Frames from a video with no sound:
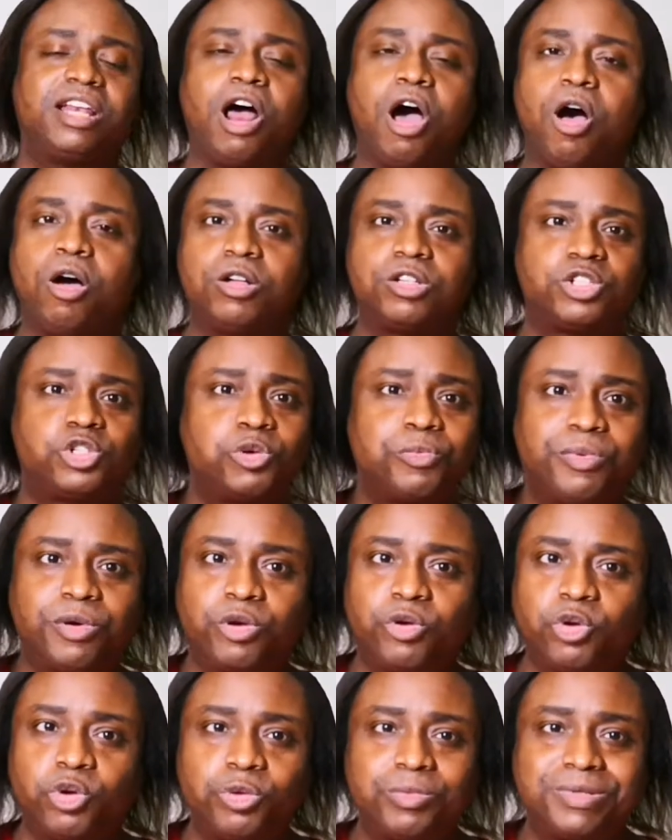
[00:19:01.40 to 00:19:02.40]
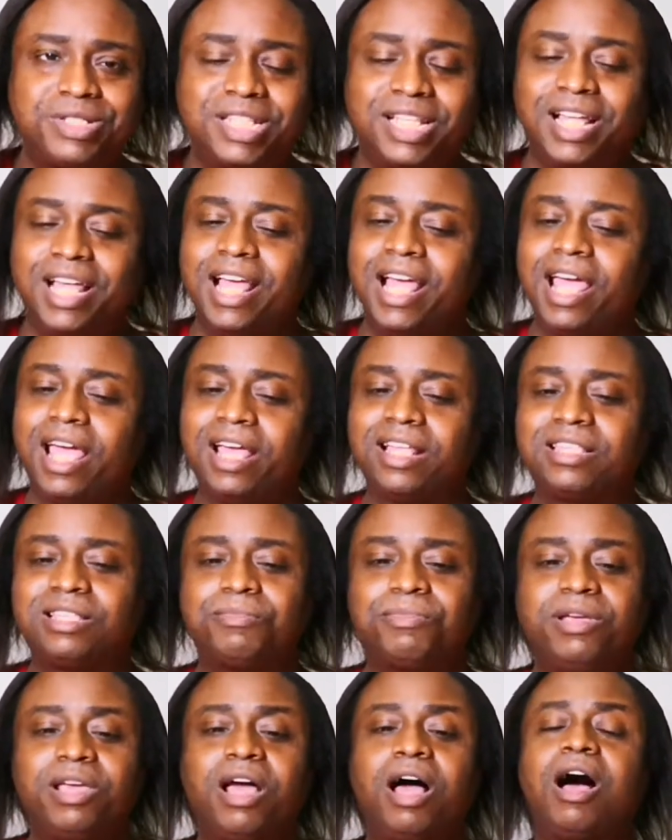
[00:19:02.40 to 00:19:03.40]
all super groups. And to
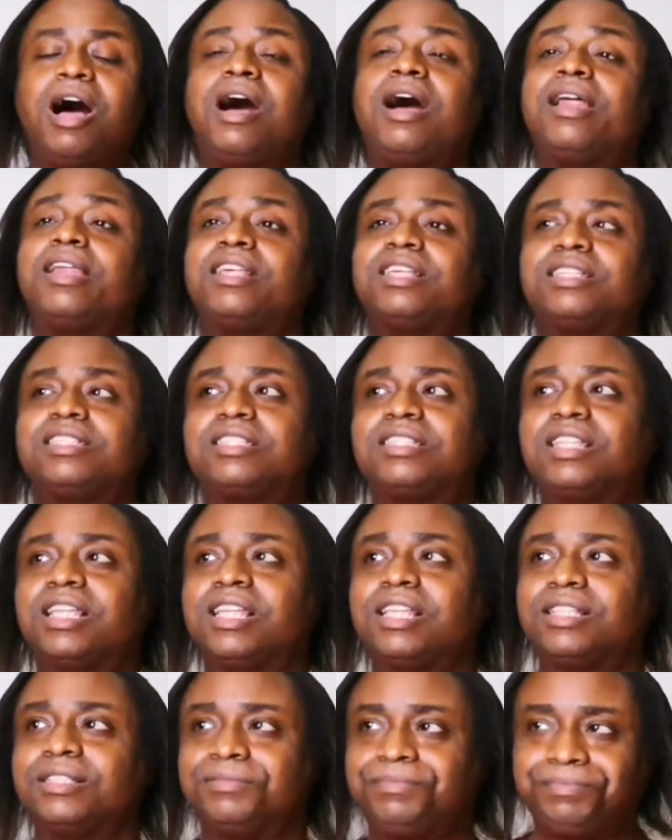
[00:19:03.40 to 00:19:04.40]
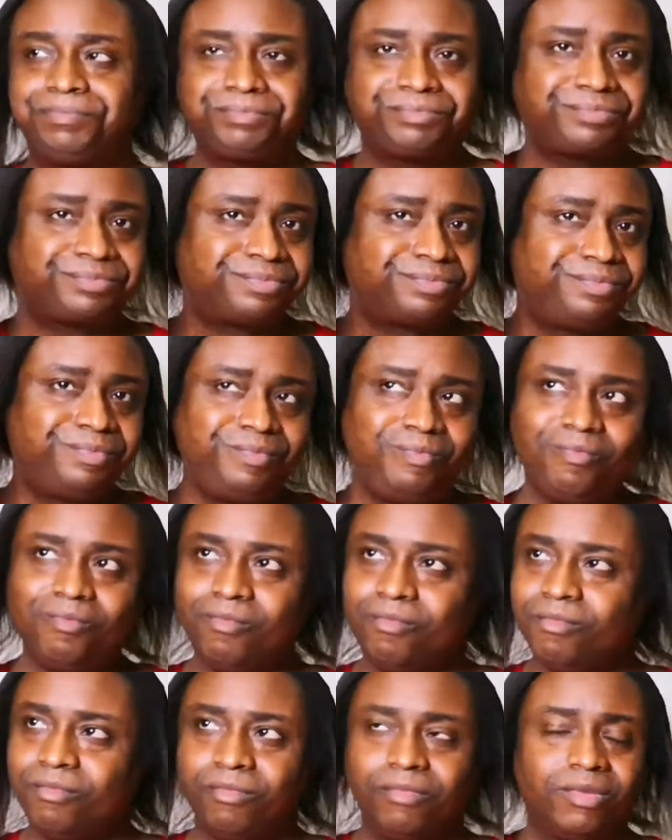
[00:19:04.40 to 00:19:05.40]
be honest,
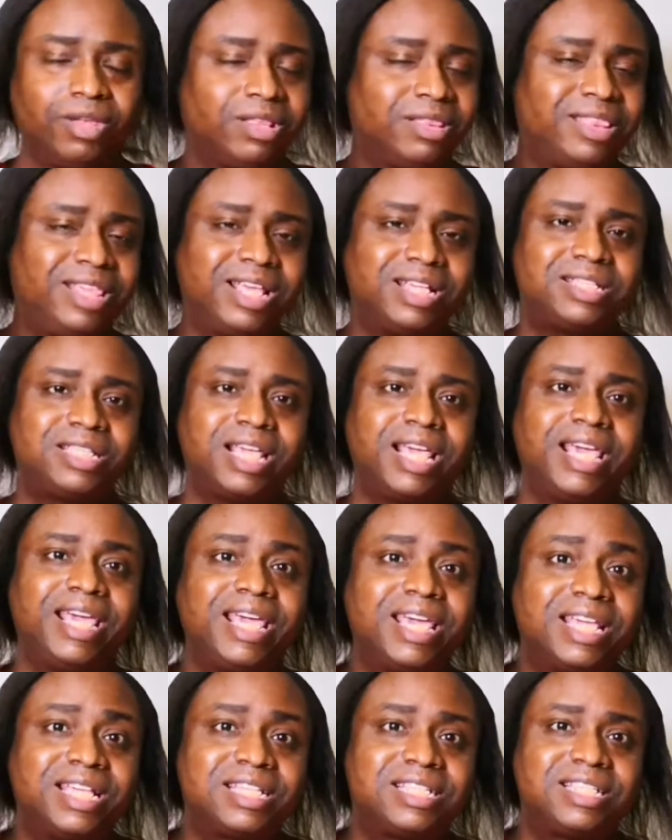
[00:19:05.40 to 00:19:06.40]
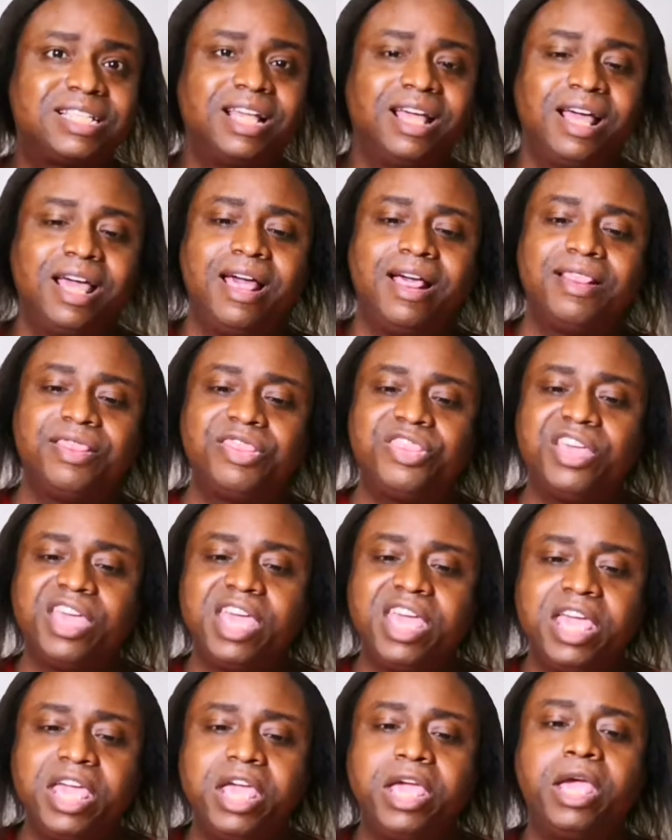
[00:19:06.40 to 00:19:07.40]
this is
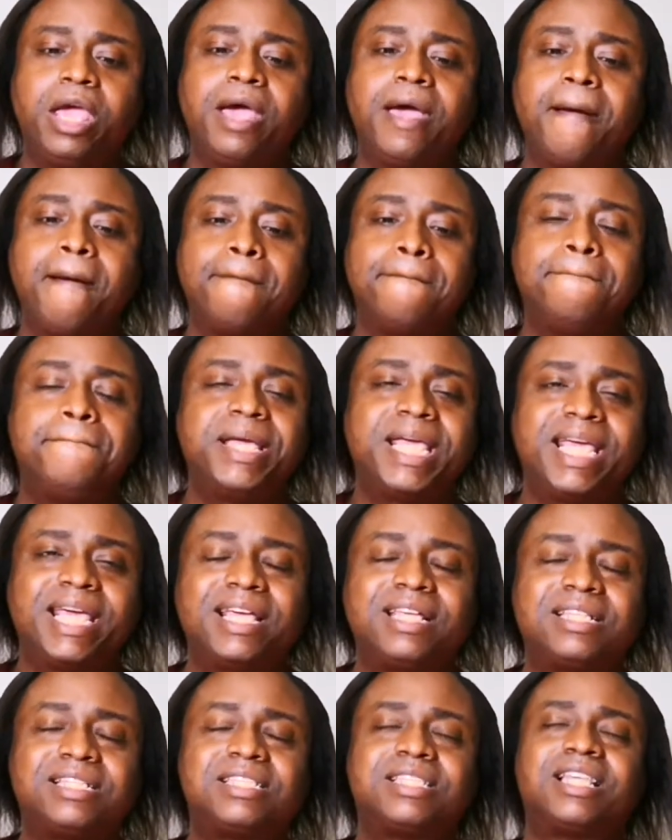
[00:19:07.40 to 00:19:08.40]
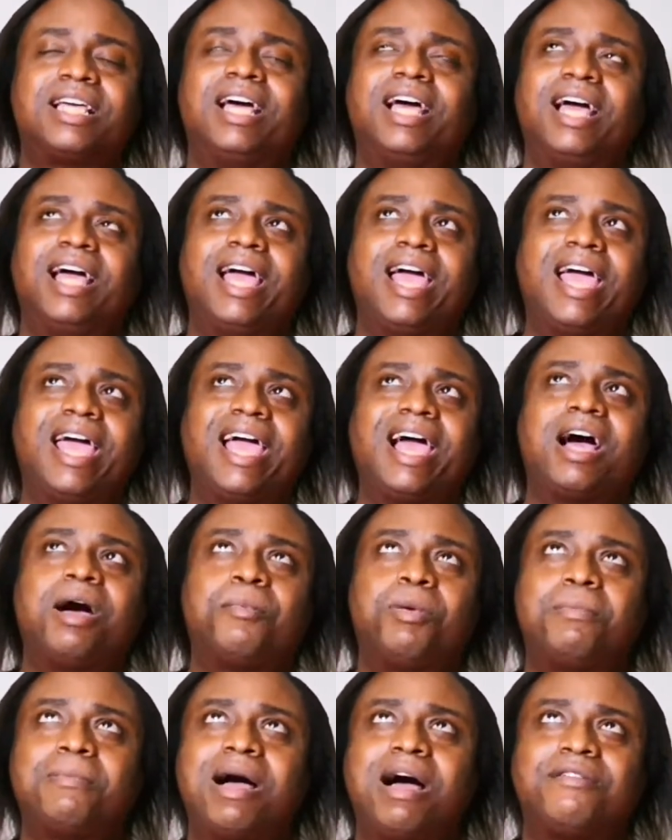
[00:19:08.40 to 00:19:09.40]
the best
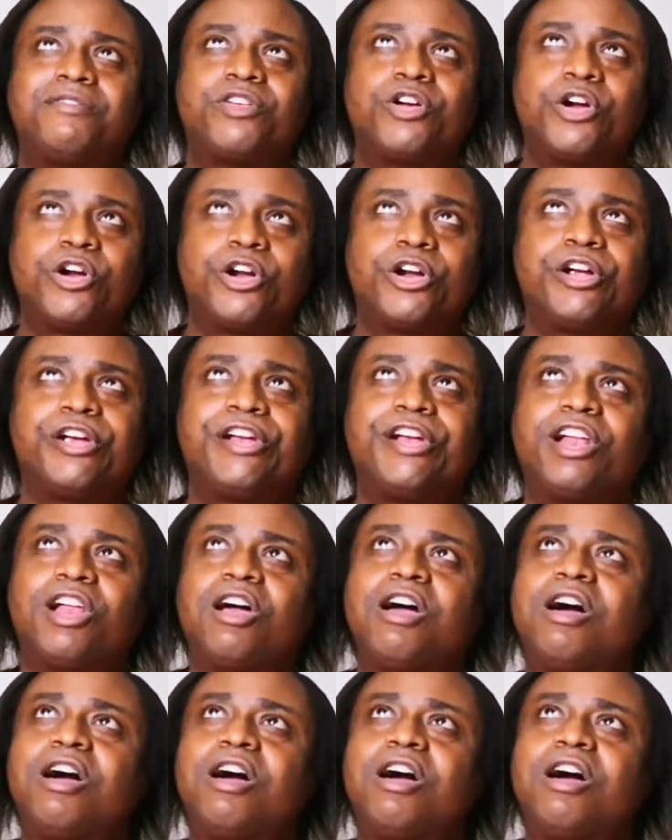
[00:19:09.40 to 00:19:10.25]
album I've heard